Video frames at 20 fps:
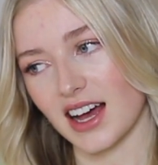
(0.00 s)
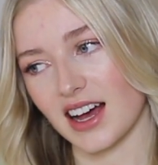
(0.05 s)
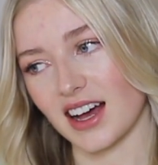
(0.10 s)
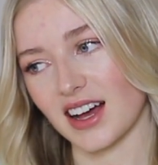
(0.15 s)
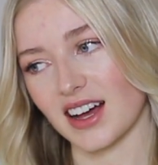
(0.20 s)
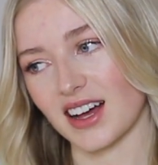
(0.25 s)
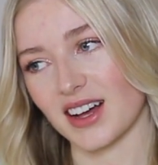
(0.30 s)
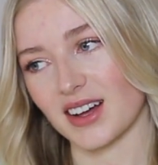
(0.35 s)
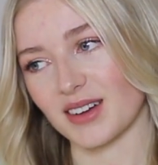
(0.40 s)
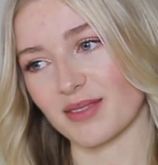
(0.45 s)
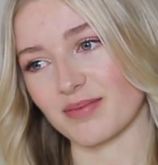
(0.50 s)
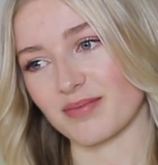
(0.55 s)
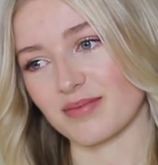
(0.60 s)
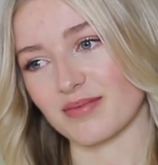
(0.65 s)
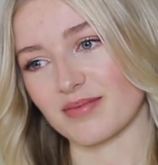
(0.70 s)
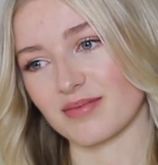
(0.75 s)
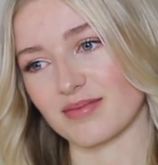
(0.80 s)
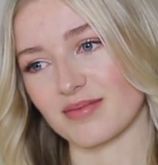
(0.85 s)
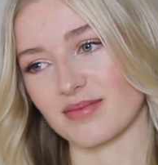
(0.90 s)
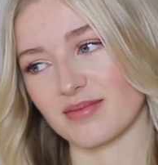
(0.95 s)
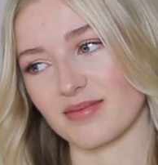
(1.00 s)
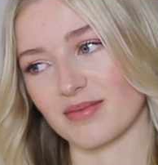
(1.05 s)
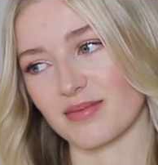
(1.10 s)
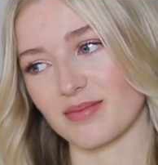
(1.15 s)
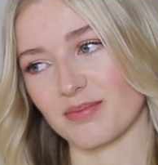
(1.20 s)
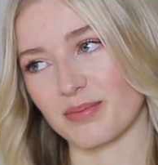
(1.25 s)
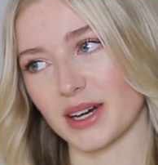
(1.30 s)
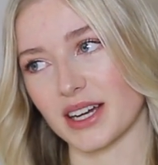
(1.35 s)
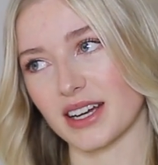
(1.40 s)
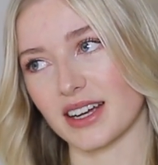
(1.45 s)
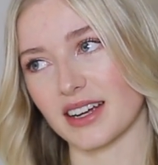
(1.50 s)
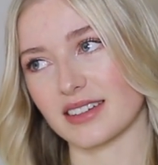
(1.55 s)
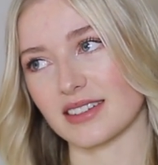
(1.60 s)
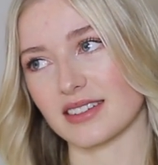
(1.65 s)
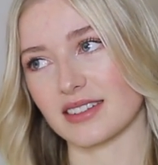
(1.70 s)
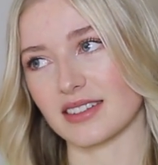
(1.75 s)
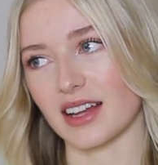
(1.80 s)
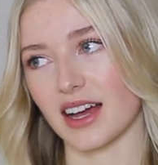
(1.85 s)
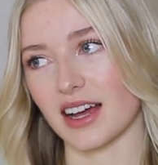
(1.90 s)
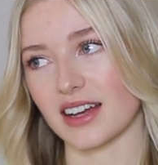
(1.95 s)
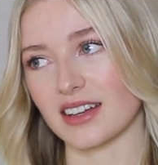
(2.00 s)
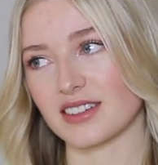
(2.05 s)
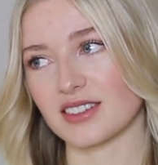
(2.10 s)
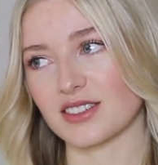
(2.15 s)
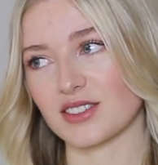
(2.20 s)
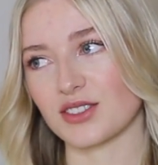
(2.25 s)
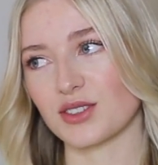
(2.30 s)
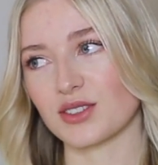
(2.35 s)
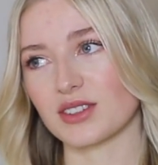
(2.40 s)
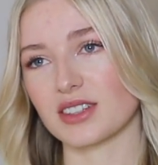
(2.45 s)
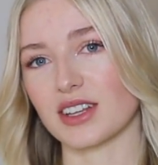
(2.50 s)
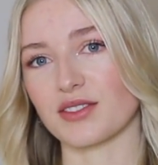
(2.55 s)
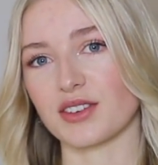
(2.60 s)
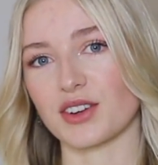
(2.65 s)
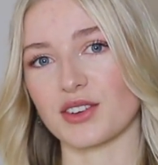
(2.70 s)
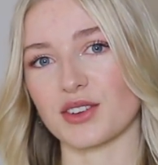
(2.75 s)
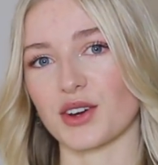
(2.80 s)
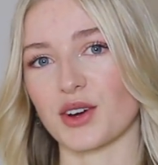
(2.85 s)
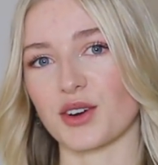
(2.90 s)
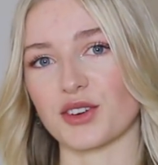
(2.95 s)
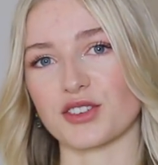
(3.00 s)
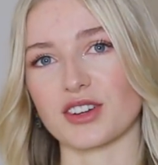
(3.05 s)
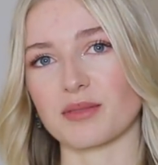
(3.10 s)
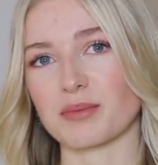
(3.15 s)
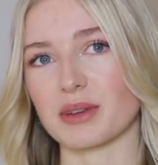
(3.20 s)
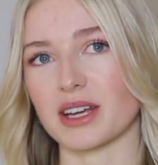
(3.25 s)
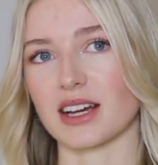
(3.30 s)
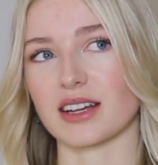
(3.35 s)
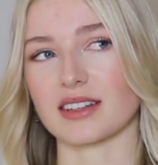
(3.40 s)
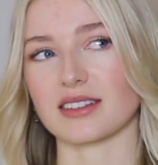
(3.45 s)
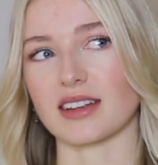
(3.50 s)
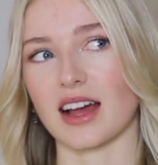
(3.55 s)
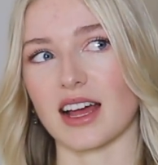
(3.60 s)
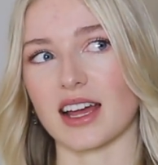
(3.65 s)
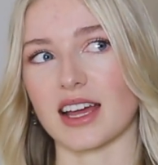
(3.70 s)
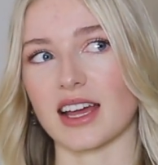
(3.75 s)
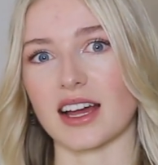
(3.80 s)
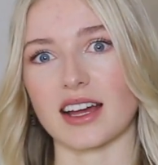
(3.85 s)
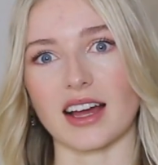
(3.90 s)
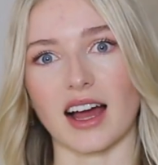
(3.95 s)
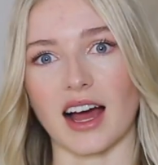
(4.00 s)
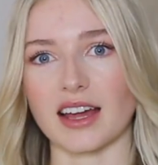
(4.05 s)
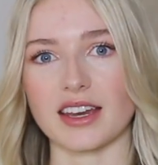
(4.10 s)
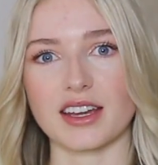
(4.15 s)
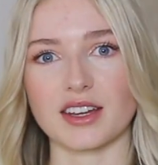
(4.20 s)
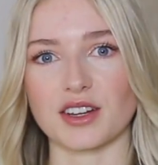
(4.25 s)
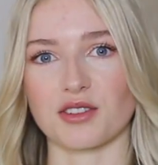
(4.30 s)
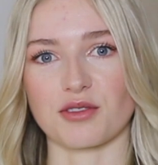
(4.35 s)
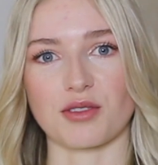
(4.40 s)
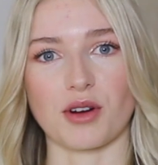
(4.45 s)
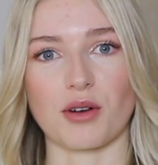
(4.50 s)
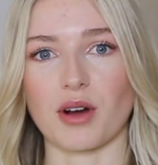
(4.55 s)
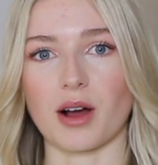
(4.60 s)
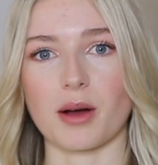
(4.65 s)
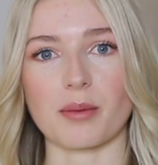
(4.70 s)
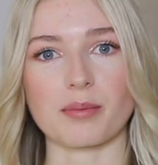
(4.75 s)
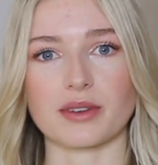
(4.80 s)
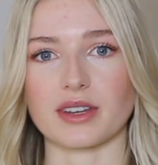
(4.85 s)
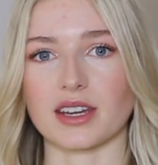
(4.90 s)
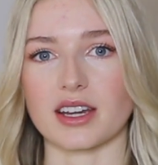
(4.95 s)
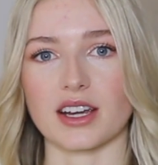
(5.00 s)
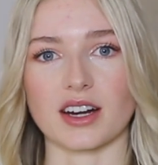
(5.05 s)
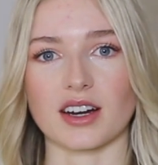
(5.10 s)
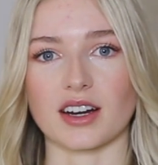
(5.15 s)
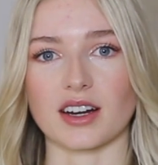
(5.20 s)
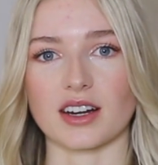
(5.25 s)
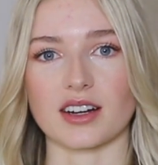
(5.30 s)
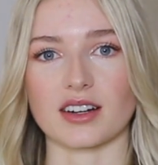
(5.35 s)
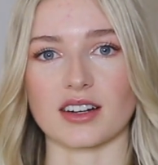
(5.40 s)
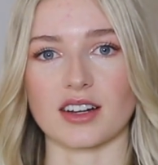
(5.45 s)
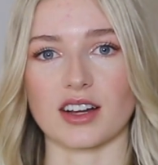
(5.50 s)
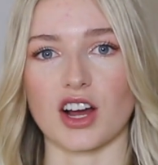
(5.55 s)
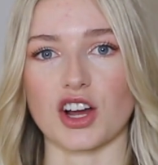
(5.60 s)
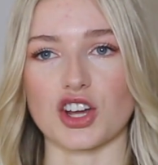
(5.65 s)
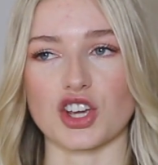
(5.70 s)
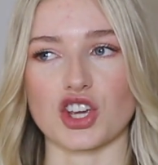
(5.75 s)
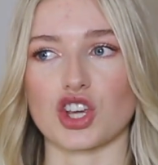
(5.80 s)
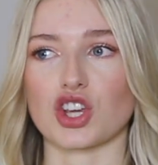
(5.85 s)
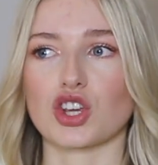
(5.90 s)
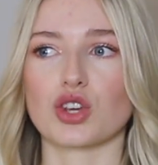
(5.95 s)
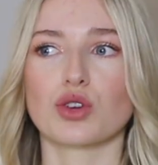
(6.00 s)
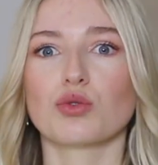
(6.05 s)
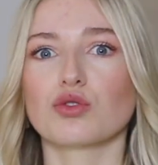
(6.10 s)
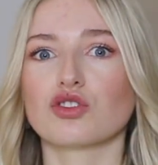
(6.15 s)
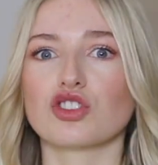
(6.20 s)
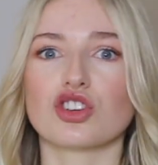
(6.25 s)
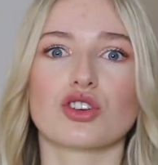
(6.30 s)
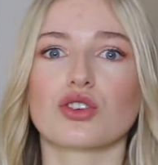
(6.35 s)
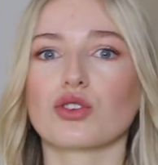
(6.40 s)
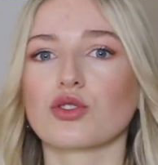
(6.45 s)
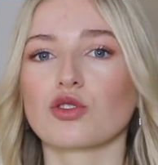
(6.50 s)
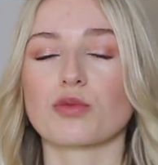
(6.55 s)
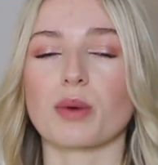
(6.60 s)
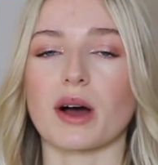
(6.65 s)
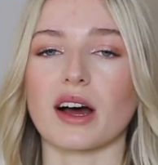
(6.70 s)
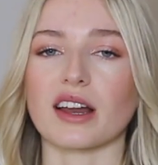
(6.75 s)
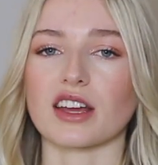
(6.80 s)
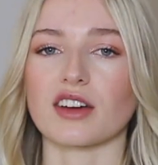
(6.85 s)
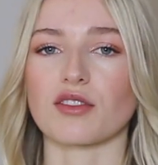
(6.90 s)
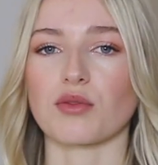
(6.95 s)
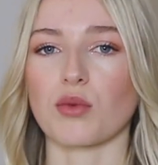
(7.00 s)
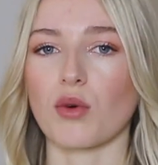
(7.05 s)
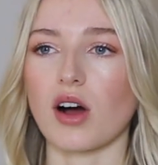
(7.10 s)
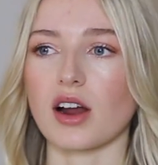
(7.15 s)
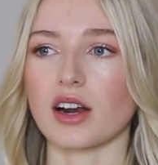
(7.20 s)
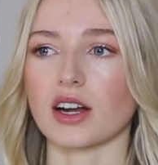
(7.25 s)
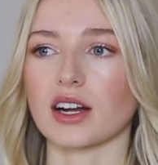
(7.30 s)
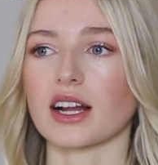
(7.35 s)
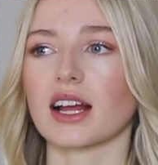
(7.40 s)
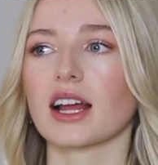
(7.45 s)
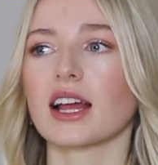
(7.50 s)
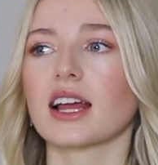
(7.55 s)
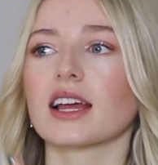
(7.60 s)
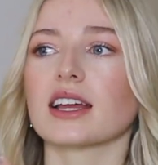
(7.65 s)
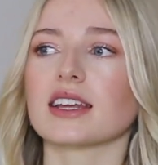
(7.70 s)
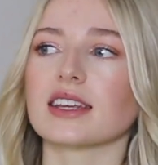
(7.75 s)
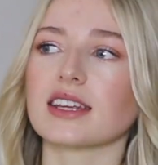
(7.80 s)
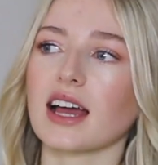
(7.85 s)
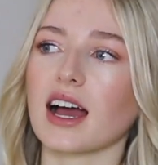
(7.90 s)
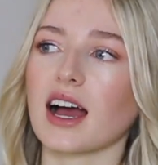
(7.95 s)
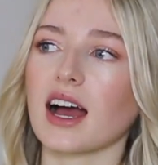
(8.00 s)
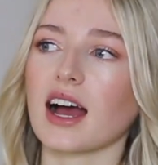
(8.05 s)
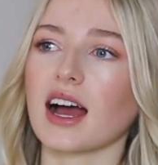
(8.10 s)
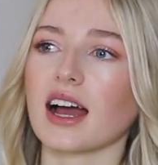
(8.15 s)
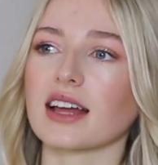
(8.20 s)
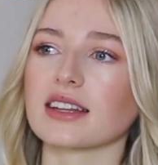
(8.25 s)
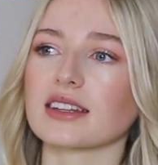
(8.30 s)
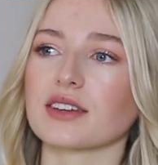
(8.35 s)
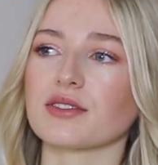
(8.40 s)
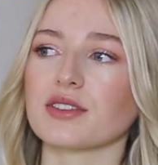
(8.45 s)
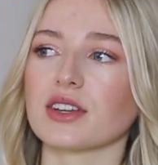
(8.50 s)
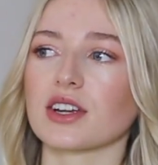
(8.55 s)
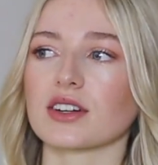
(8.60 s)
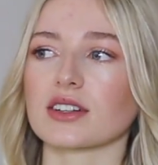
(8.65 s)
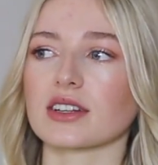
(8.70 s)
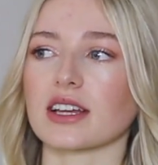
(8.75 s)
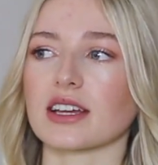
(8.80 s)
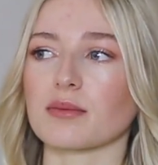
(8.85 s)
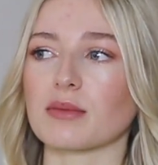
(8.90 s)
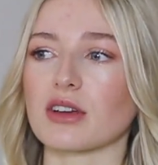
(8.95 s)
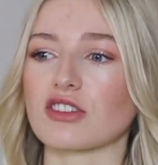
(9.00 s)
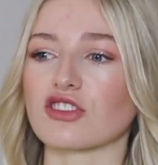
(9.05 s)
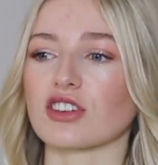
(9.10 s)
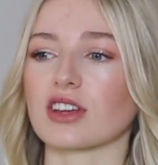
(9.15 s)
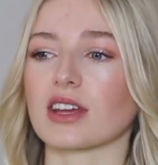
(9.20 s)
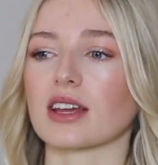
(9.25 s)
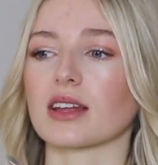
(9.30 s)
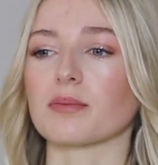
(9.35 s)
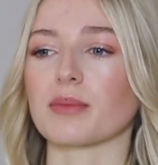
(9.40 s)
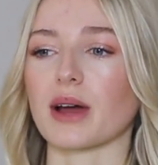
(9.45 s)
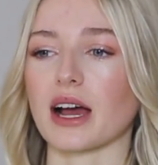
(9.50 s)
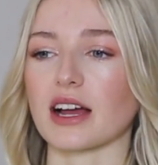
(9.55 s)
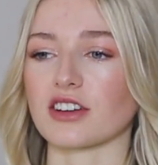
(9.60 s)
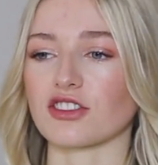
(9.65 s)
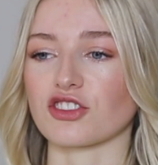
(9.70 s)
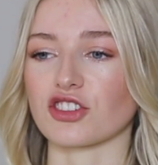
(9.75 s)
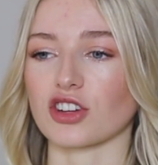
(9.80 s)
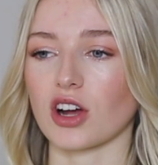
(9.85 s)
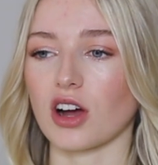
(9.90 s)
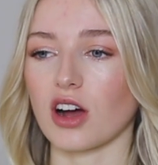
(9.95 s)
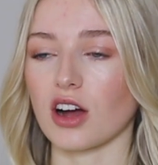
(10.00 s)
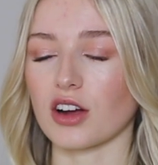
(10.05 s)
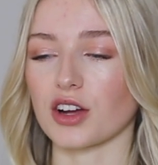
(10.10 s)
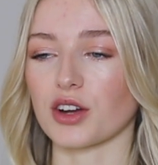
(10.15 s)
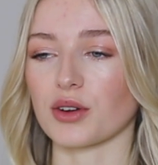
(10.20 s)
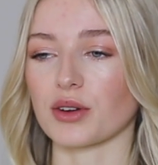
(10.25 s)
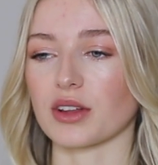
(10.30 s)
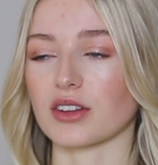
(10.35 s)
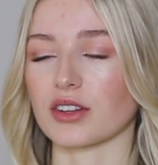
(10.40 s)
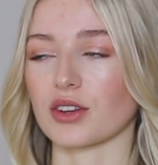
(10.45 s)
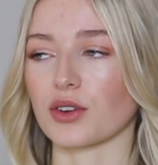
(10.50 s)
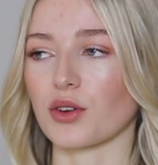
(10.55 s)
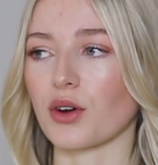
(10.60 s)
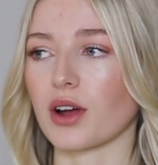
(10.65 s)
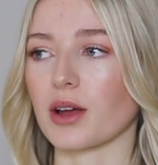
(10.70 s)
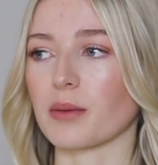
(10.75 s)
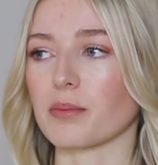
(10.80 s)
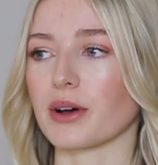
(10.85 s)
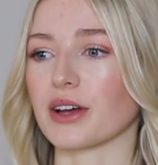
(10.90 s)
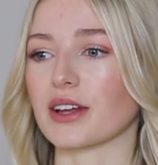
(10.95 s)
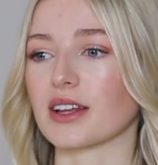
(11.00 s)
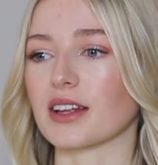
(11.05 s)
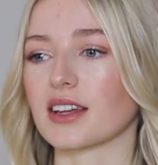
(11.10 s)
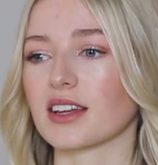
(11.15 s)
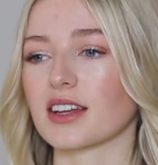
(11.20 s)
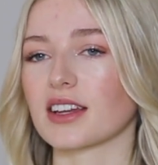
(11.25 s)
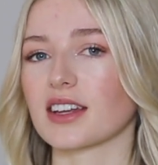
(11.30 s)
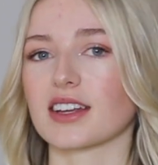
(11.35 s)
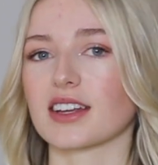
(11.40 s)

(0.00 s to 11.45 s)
Um, but it's nice to live near the ocean because I didn't grow up near a huge, huge body of water. Yeah, I live near Lake Michigan back in Chicago, Illinois, but